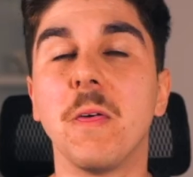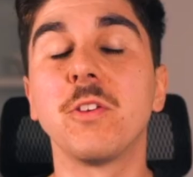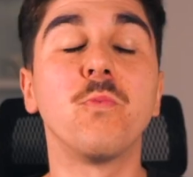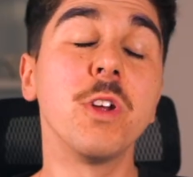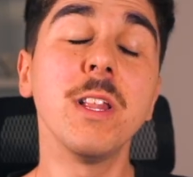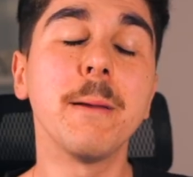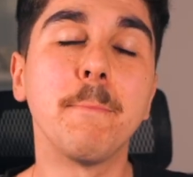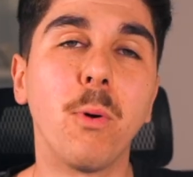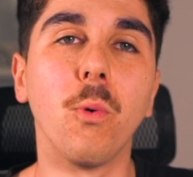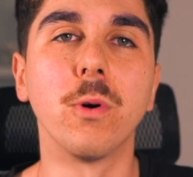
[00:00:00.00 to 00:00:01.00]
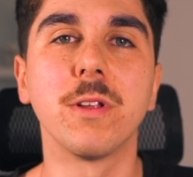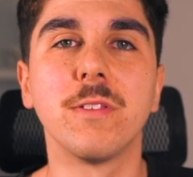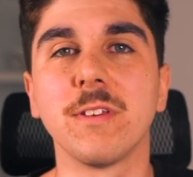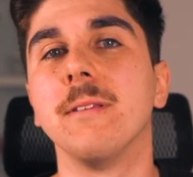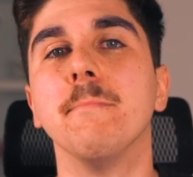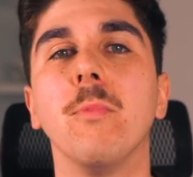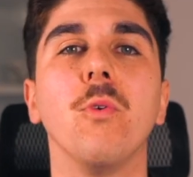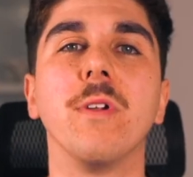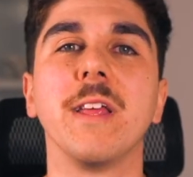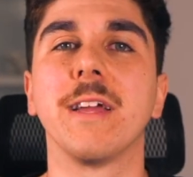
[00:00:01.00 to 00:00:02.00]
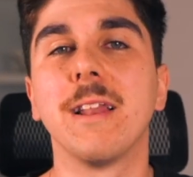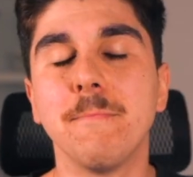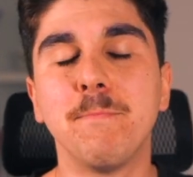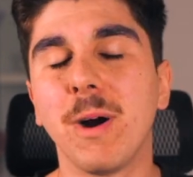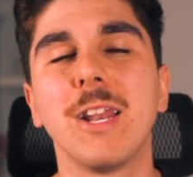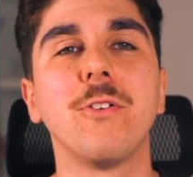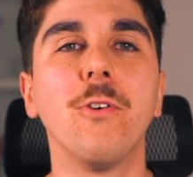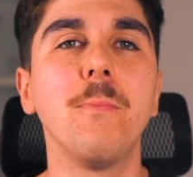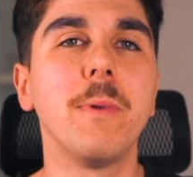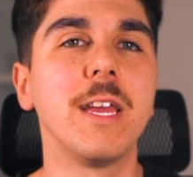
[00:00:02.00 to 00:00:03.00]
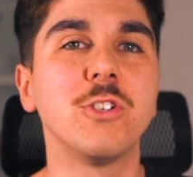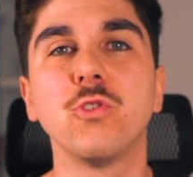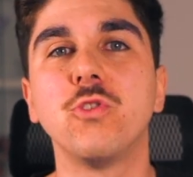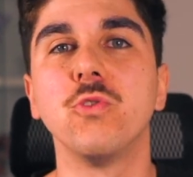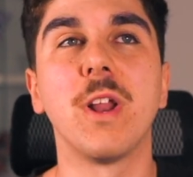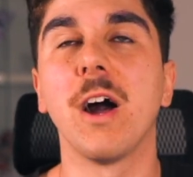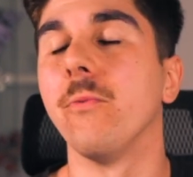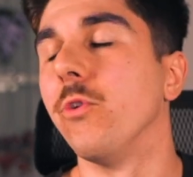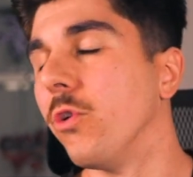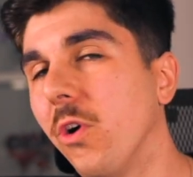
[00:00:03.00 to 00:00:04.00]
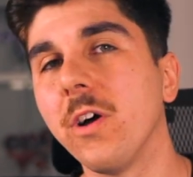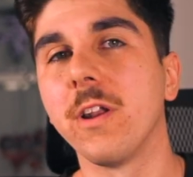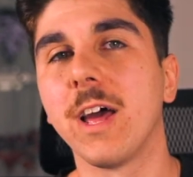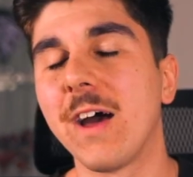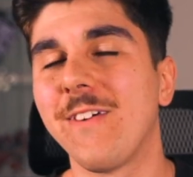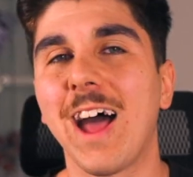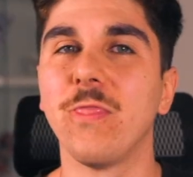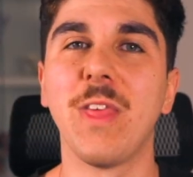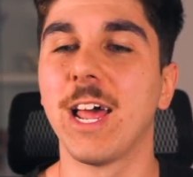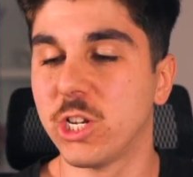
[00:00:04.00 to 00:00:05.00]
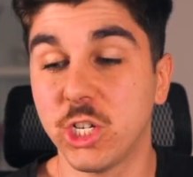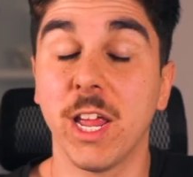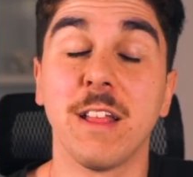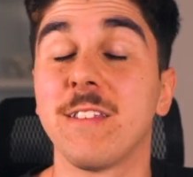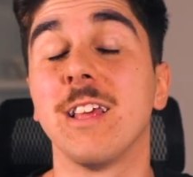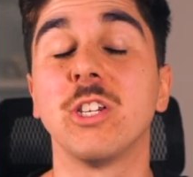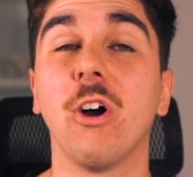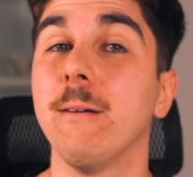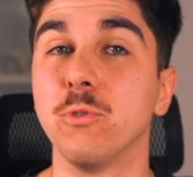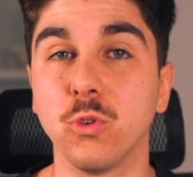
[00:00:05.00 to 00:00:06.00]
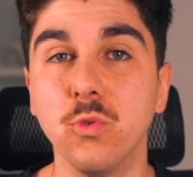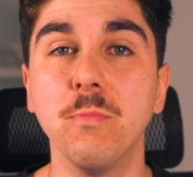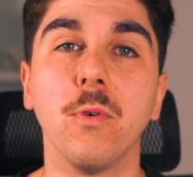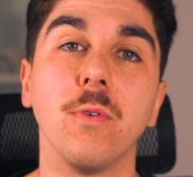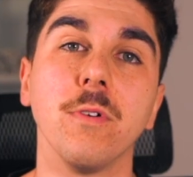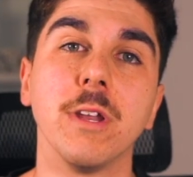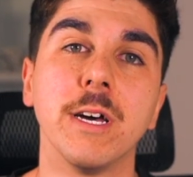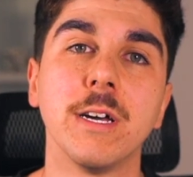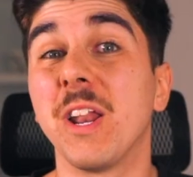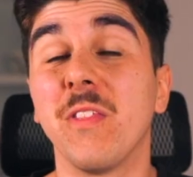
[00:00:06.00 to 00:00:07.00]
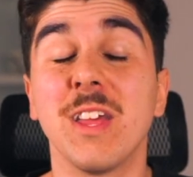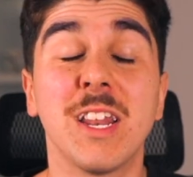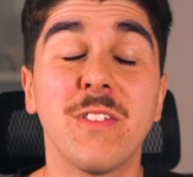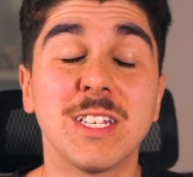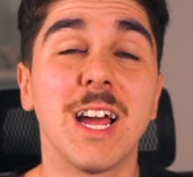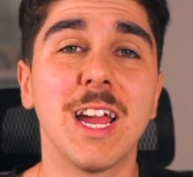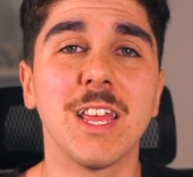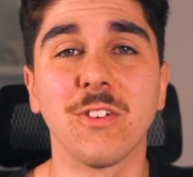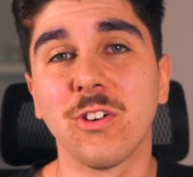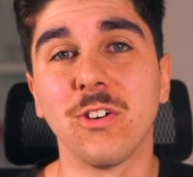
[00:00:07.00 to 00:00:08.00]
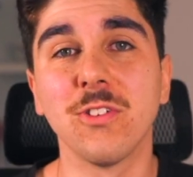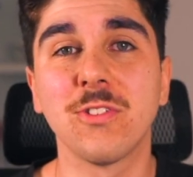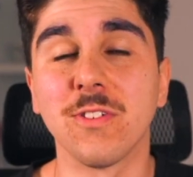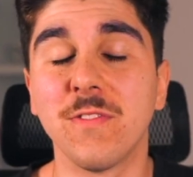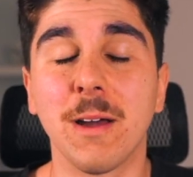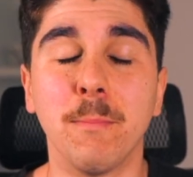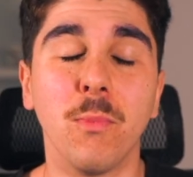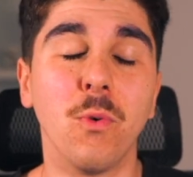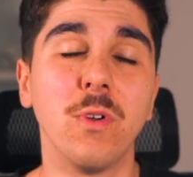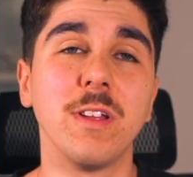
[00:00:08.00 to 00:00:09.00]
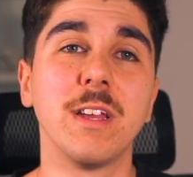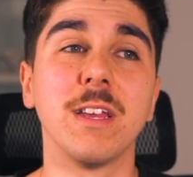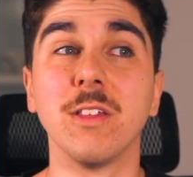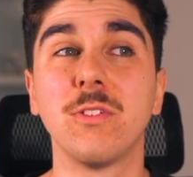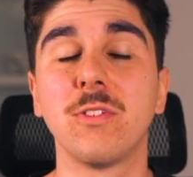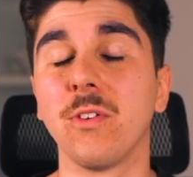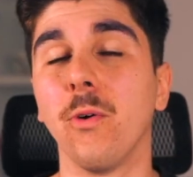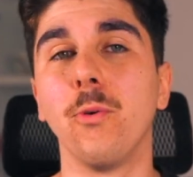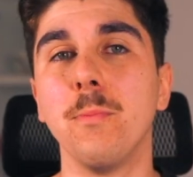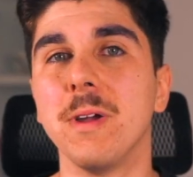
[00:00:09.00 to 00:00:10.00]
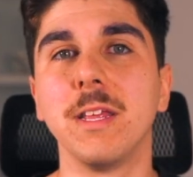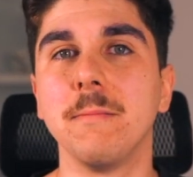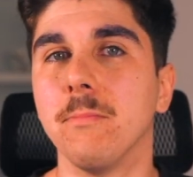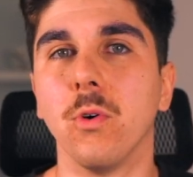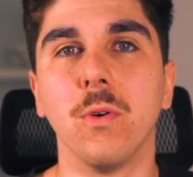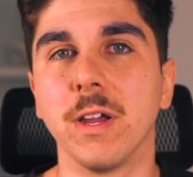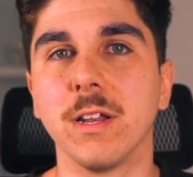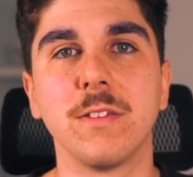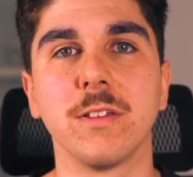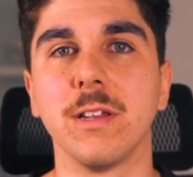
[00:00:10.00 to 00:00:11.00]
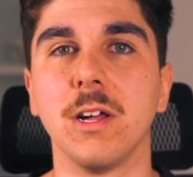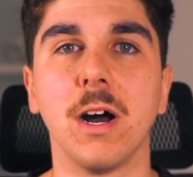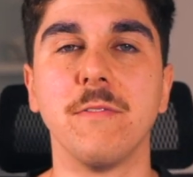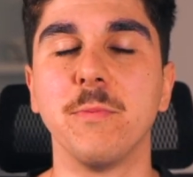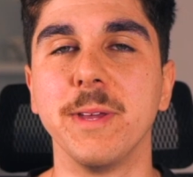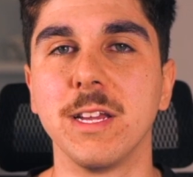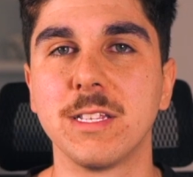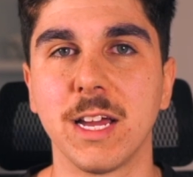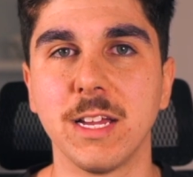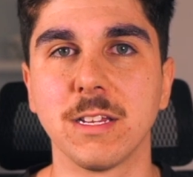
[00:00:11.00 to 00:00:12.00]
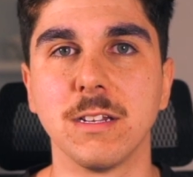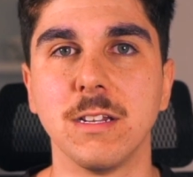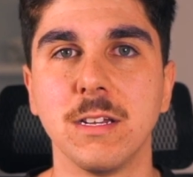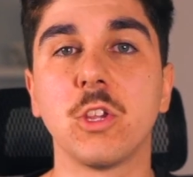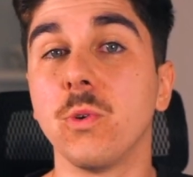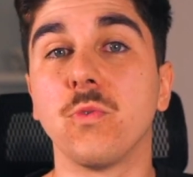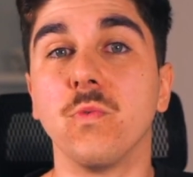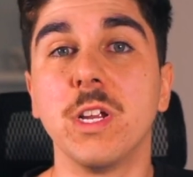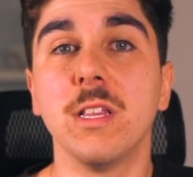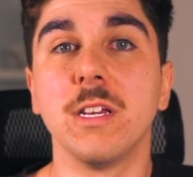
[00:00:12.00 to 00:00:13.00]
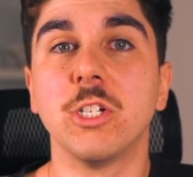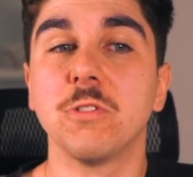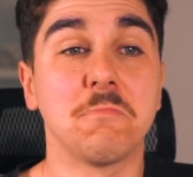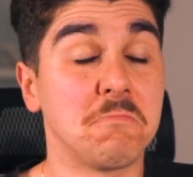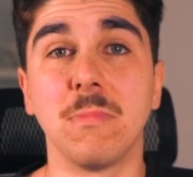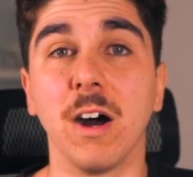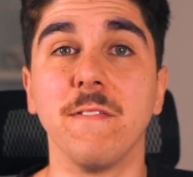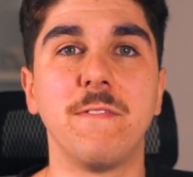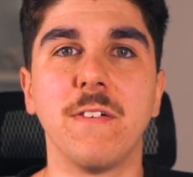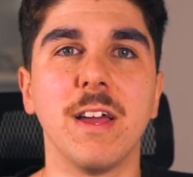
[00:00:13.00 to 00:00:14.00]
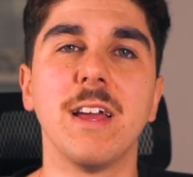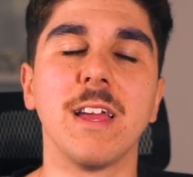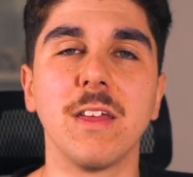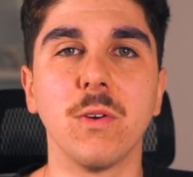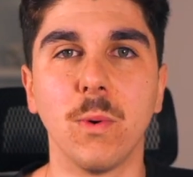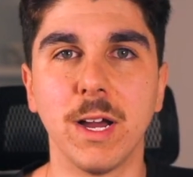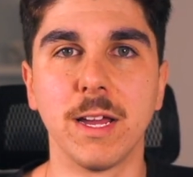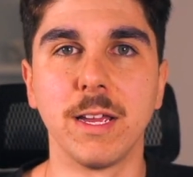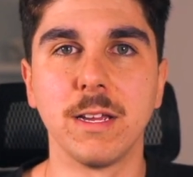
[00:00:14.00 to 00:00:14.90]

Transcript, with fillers: There's a real importance in mourning, and by no means should Judau not have had that chance and time to mourn, but at the end of the day, the cost of that mourning is so many more innocent lives being taken. So it's really just unfair either way.